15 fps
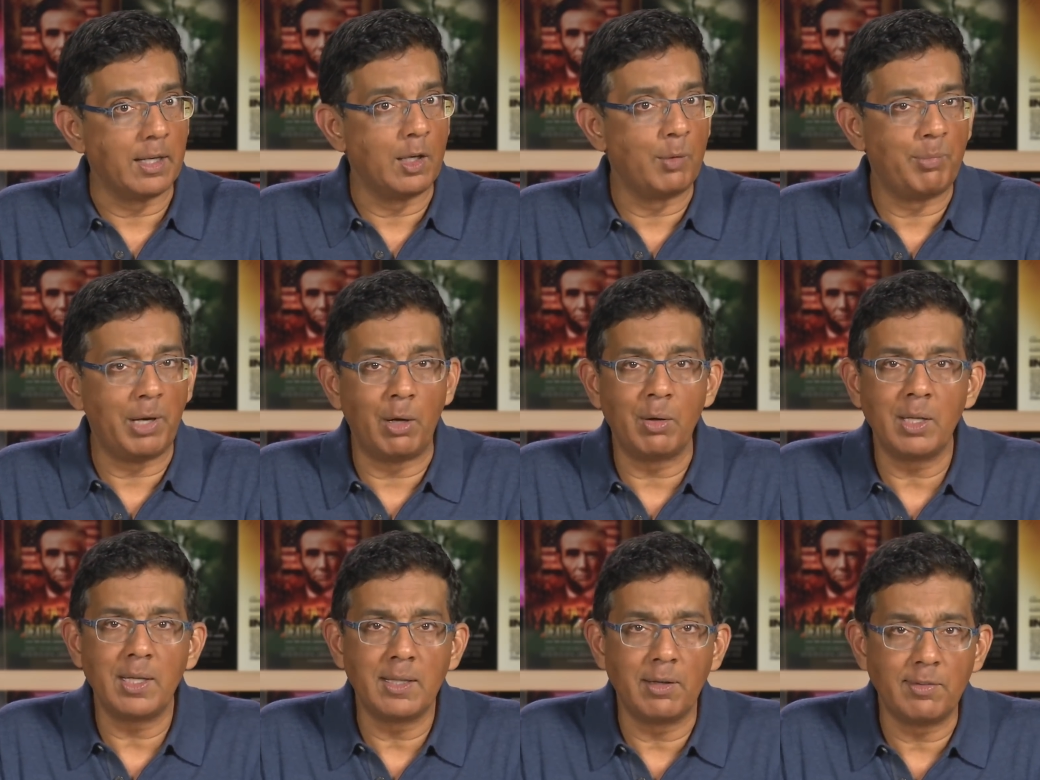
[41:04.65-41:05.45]
Speaker 1: And
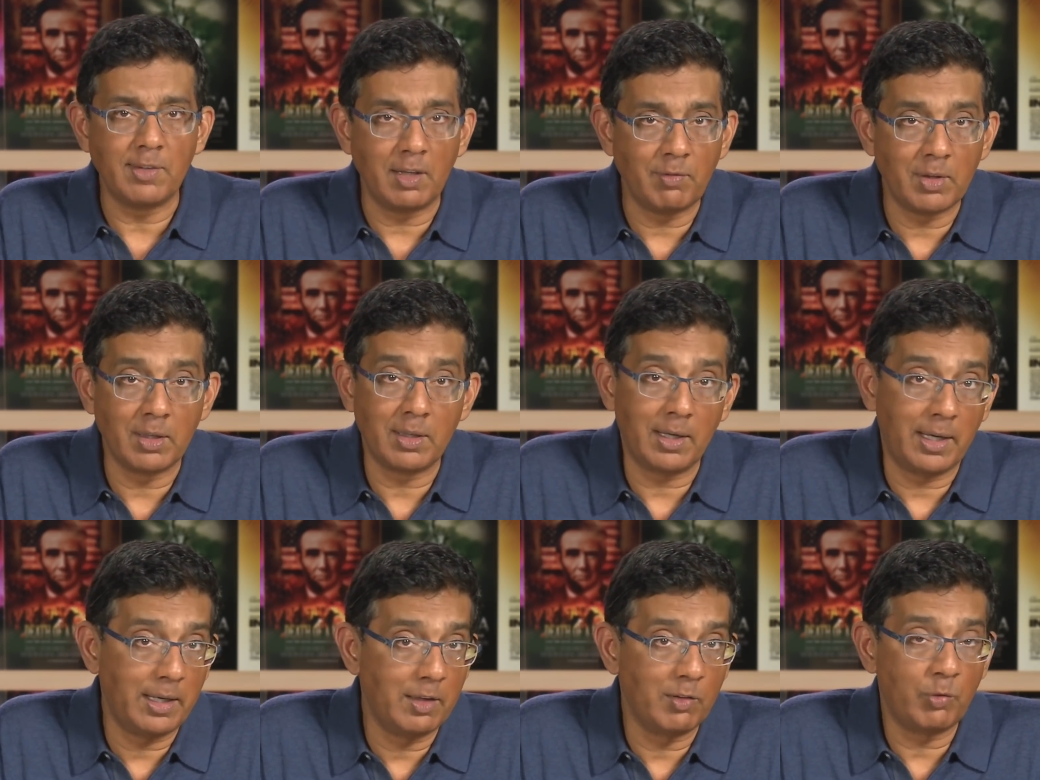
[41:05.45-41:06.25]
apparently there's even a
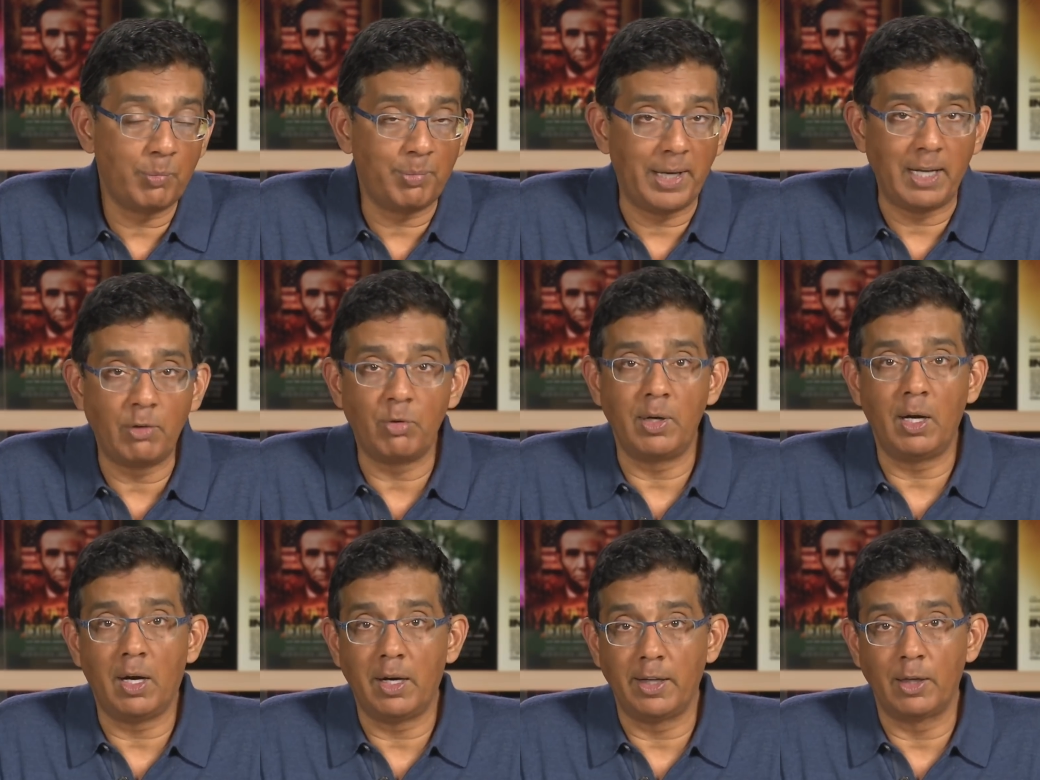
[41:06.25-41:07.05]
kind of
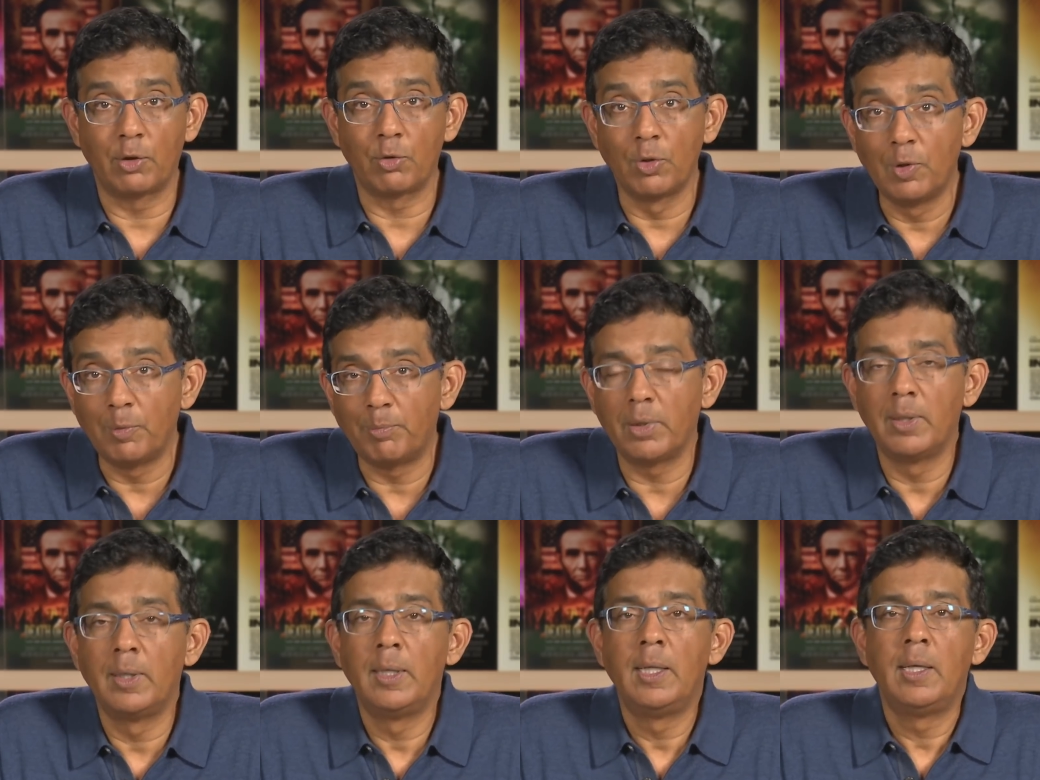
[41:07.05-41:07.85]
patriotic group
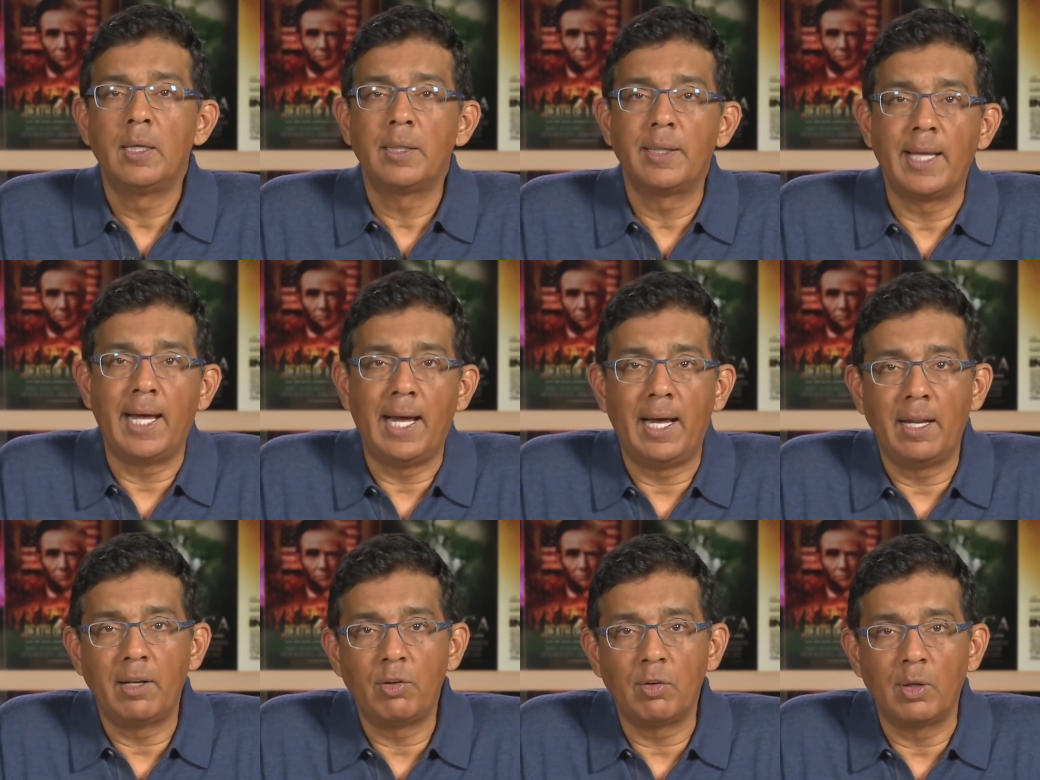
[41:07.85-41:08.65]

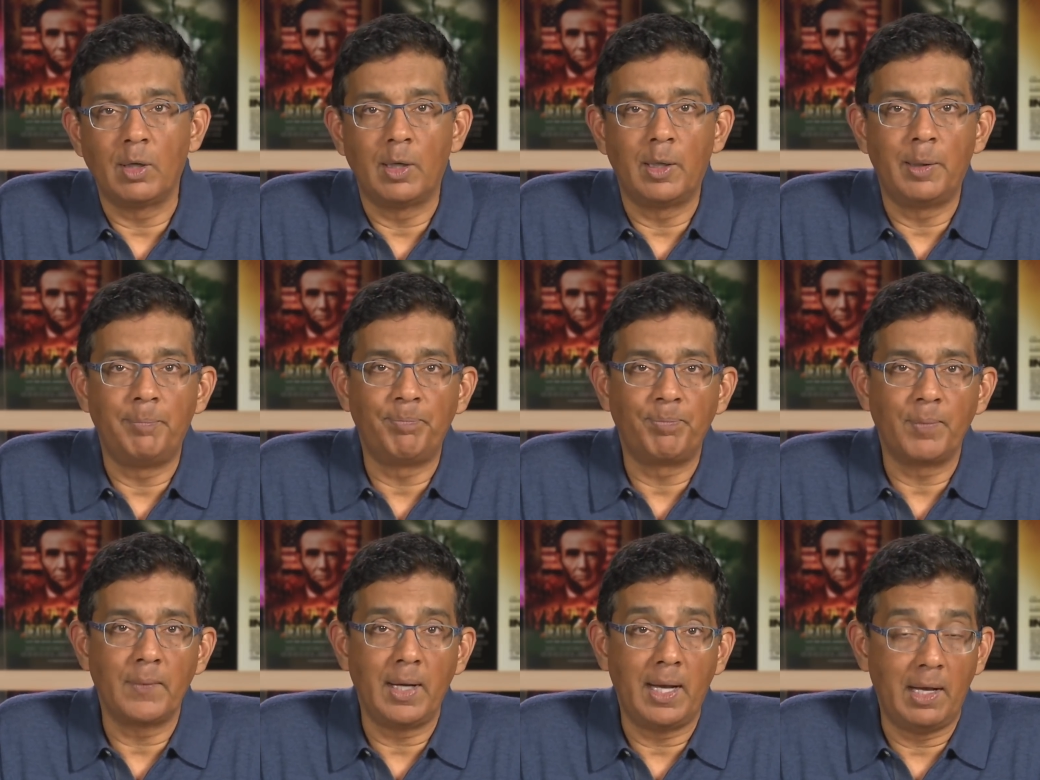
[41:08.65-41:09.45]
that
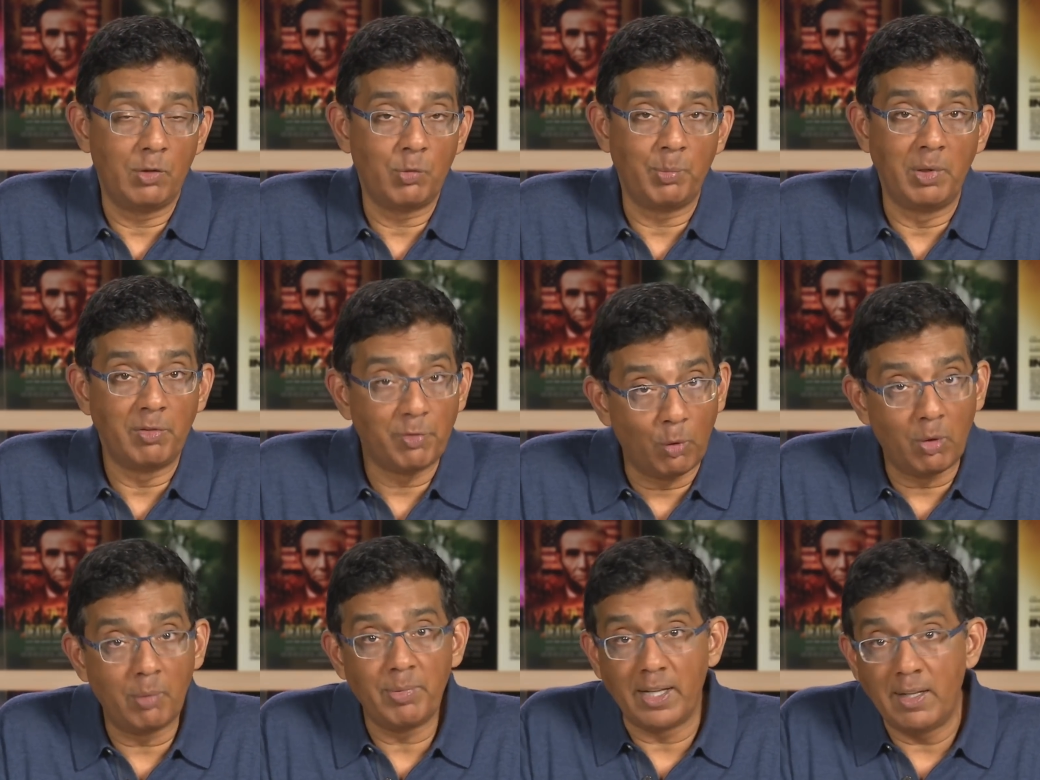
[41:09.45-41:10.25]
has been
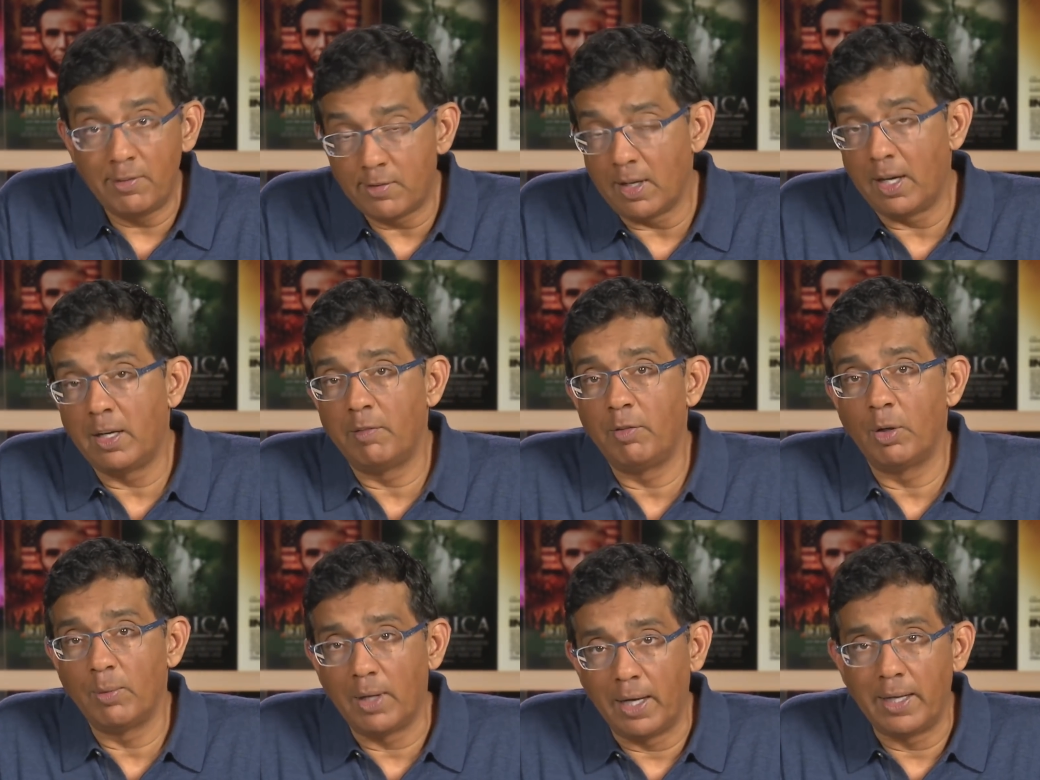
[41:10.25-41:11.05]
formed inside of
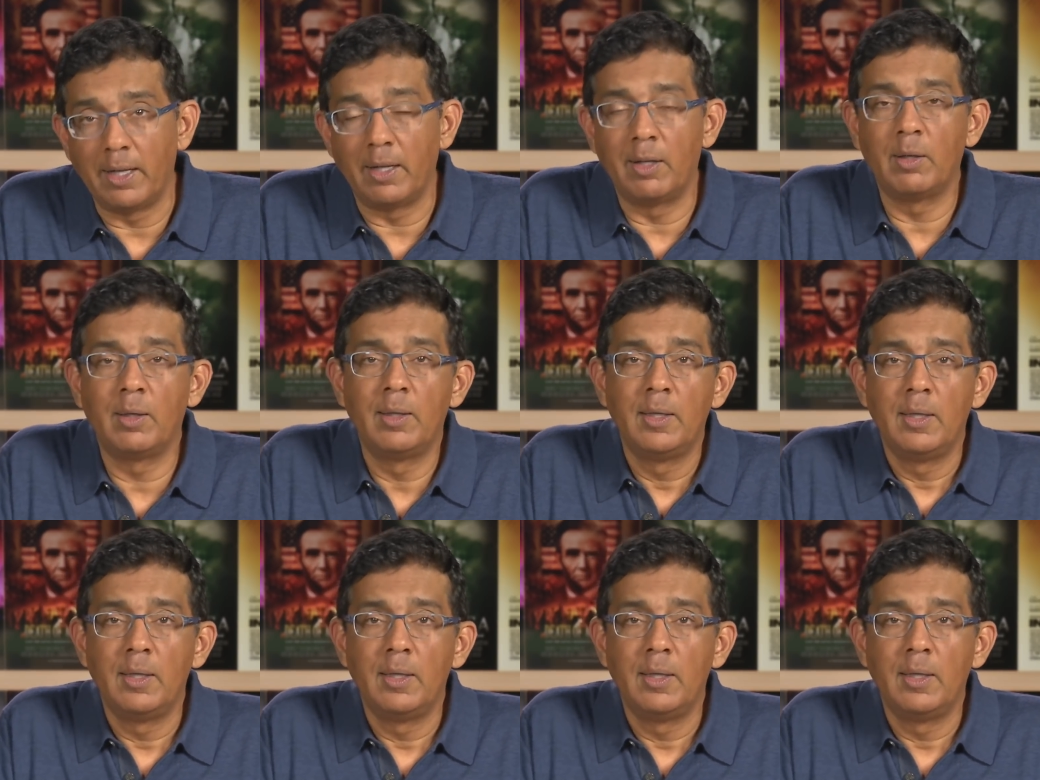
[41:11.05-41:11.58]
United.